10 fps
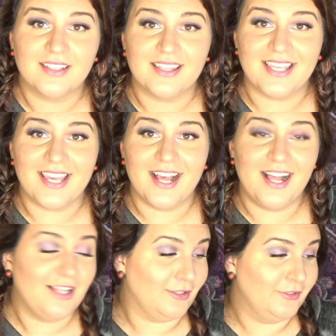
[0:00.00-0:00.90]
The
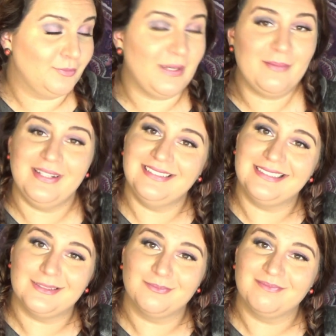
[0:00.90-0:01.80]
uh, loose
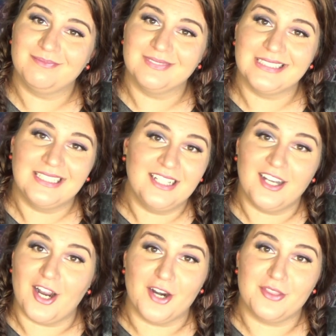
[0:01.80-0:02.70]
pigments
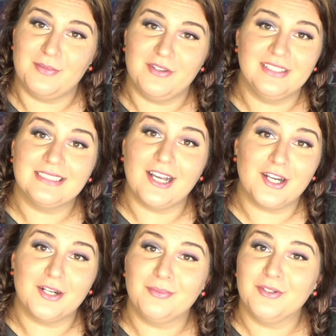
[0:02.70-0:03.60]
are the Beauty
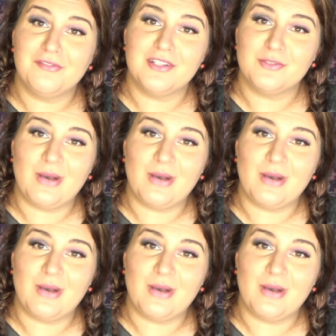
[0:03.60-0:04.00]
Saghah approved as